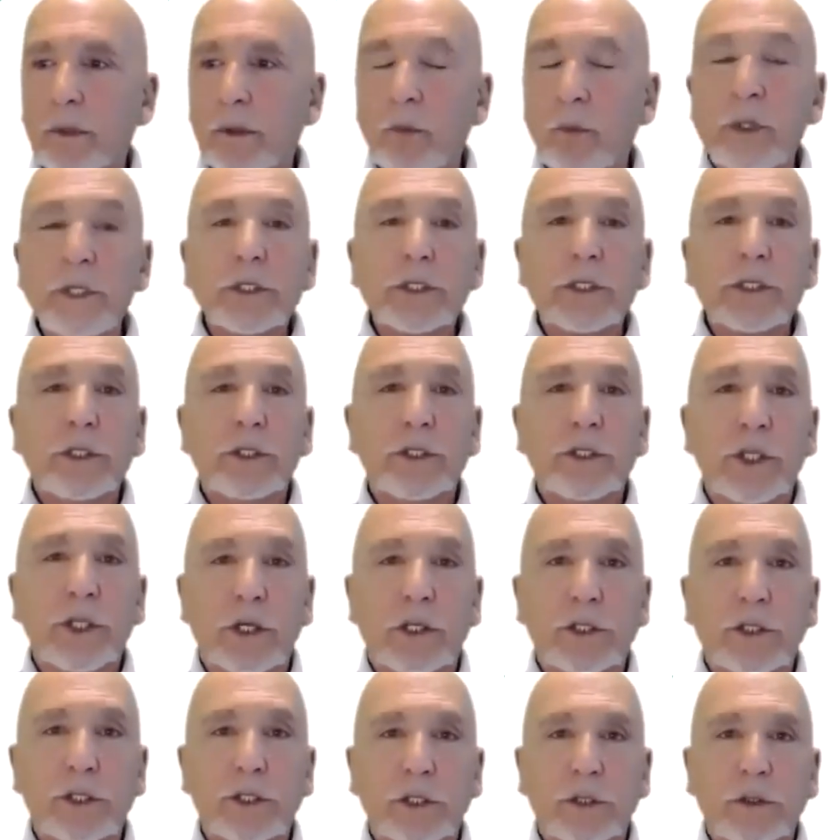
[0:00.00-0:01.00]
Winston
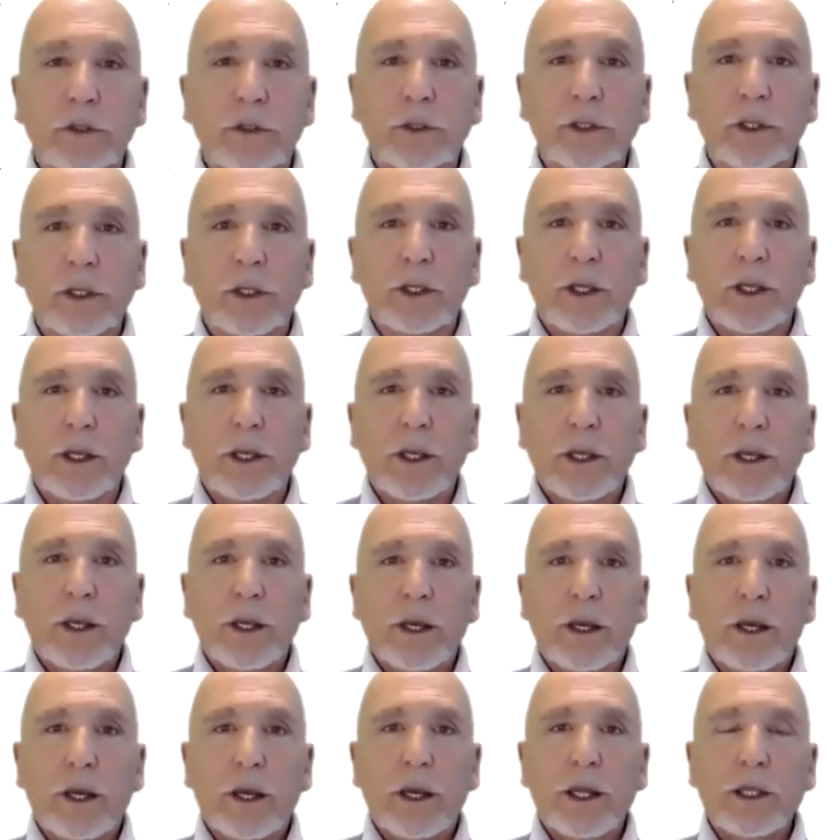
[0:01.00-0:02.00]
Churchill.
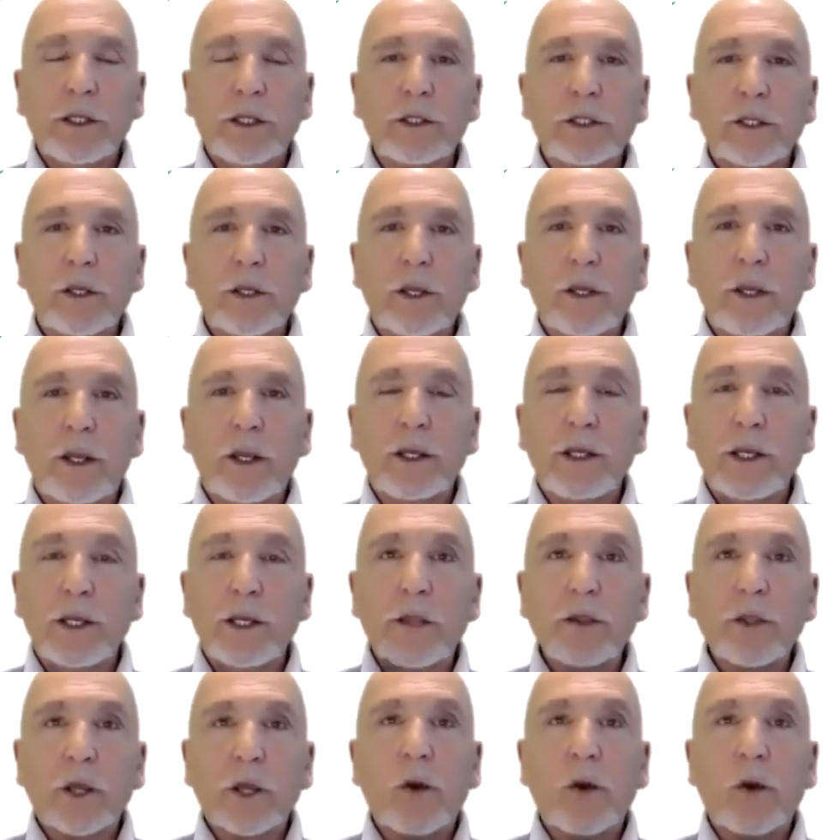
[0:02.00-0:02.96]
And another